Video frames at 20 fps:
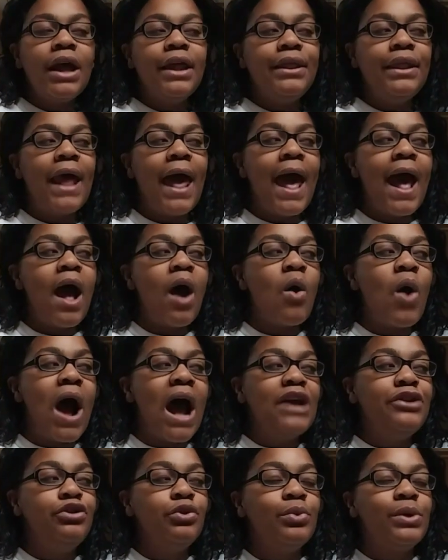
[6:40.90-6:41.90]
Now,
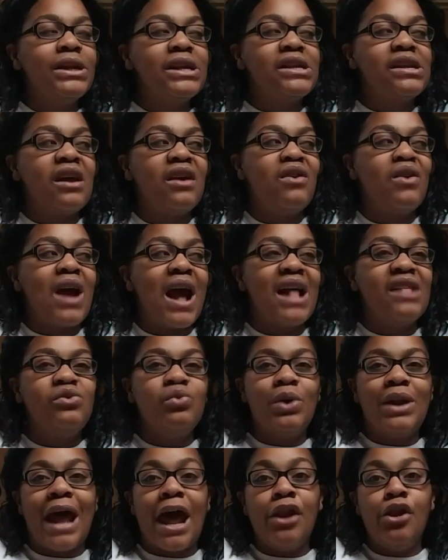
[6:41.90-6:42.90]
I do want to tell you
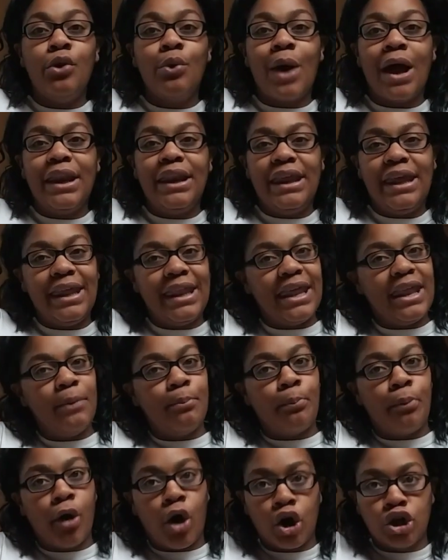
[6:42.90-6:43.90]
guys when I knew I
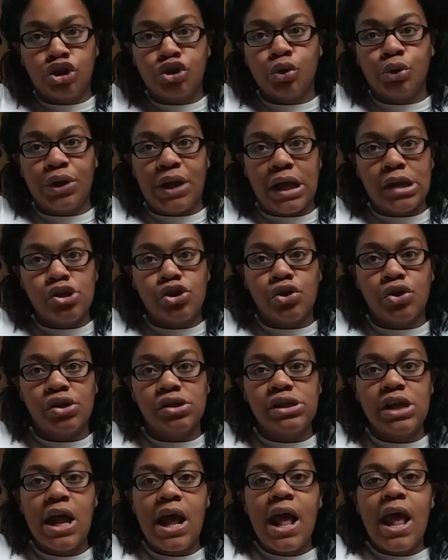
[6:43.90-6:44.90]
needed partial
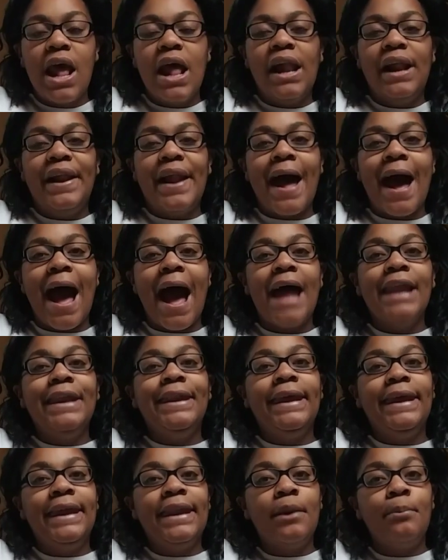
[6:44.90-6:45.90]
dentures. Now, I
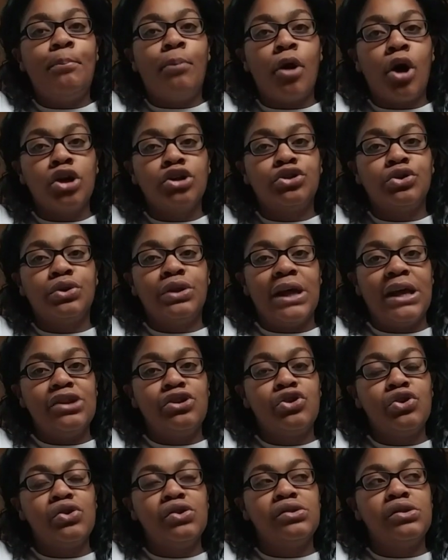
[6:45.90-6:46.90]
needed partial
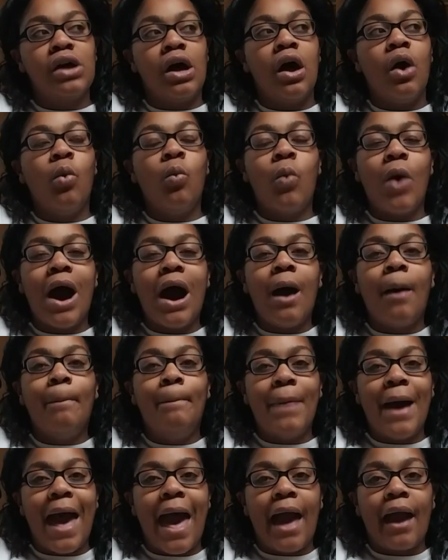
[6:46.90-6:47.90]
dentures a while
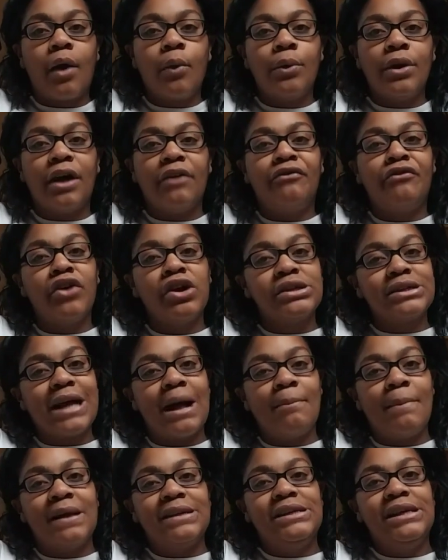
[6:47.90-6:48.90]
back when I first
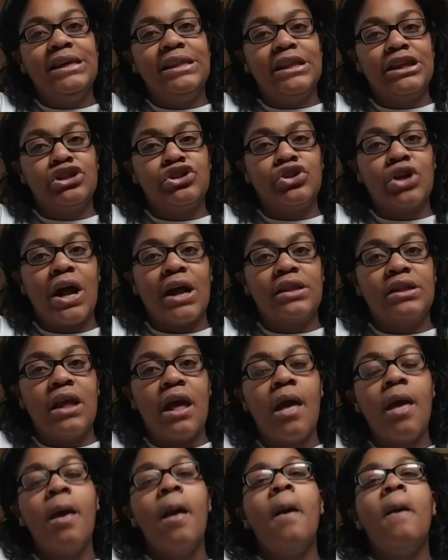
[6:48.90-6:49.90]
got my teeth
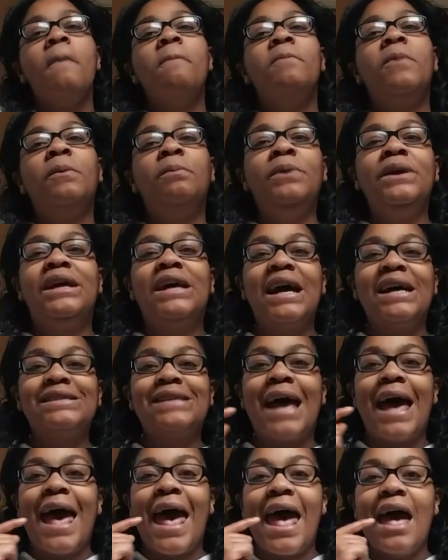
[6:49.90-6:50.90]
extracted. But because
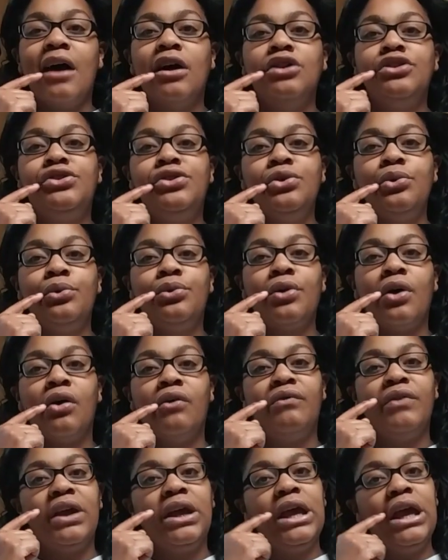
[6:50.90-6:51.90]
I had a tooth
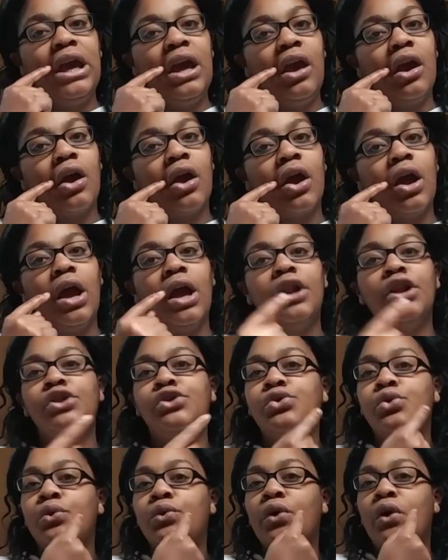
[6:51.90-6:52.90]
over here and a
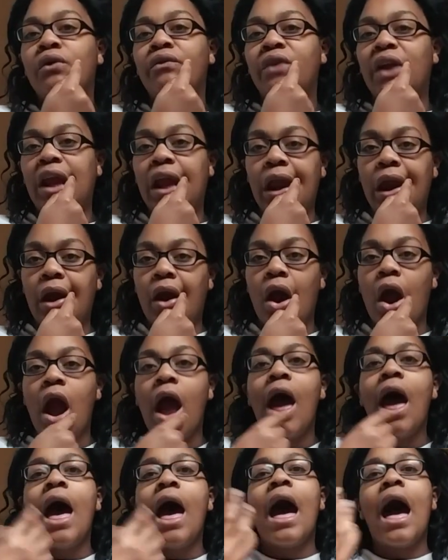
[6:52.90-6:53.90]
tooth over here,
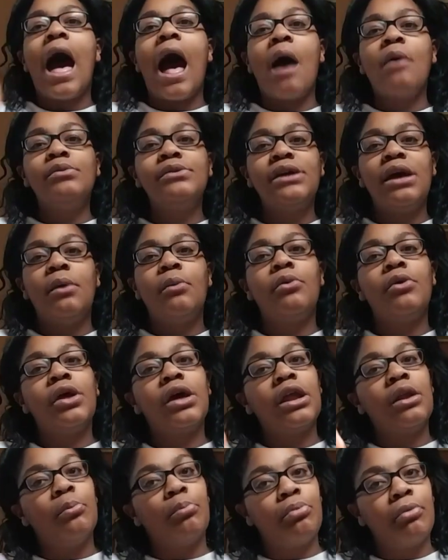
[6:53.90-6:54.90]
I was able
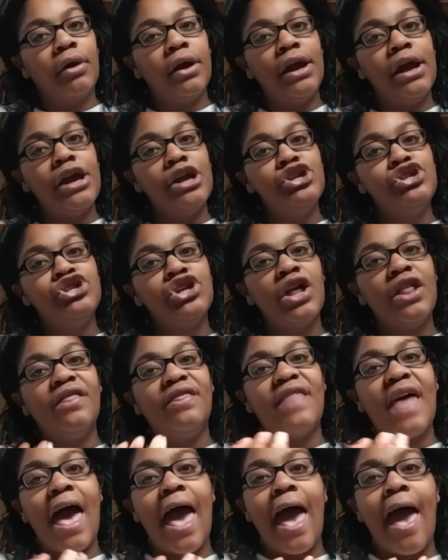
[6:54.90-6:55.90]
to get a bridge
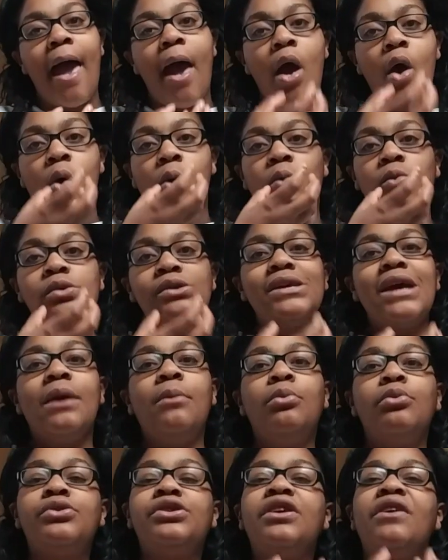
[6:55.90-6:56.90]
that was
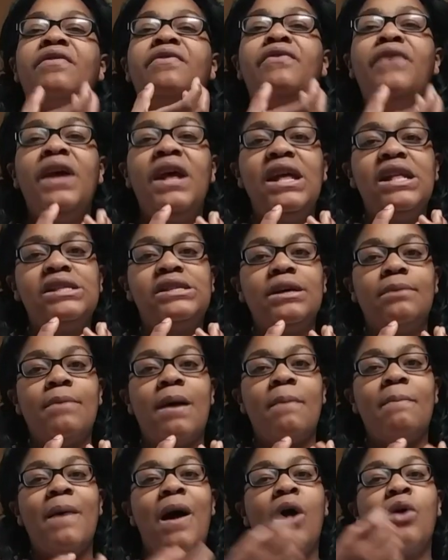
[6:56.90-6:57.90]
able to fit into
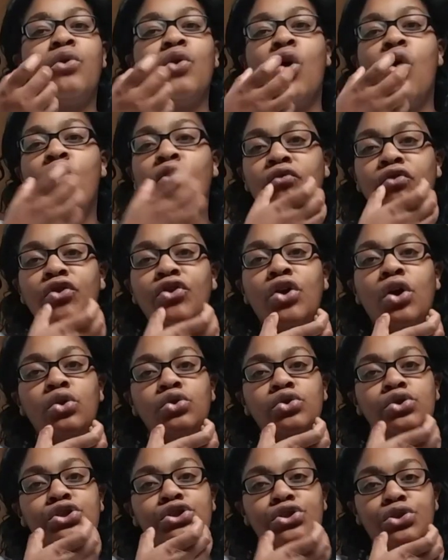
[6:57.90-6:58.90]
my mouth over
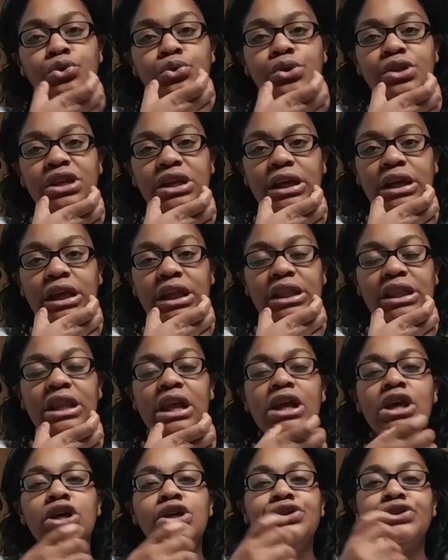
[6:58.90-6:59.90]
those 2 teeth
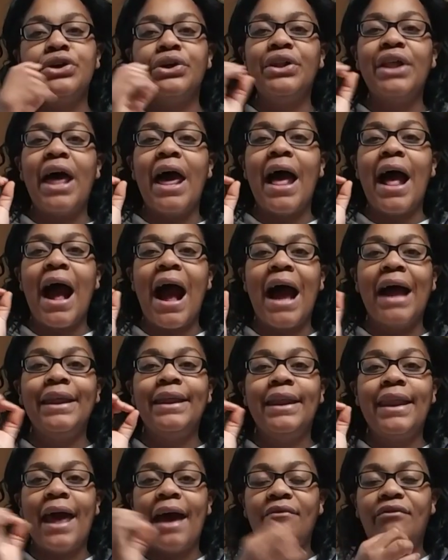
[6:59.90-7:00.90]
so that I
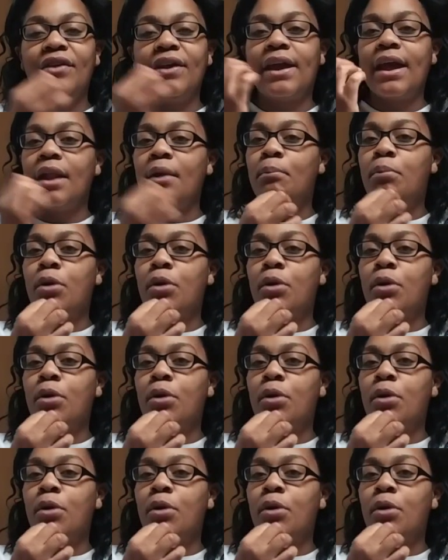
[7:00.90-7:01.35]
didn't have to get a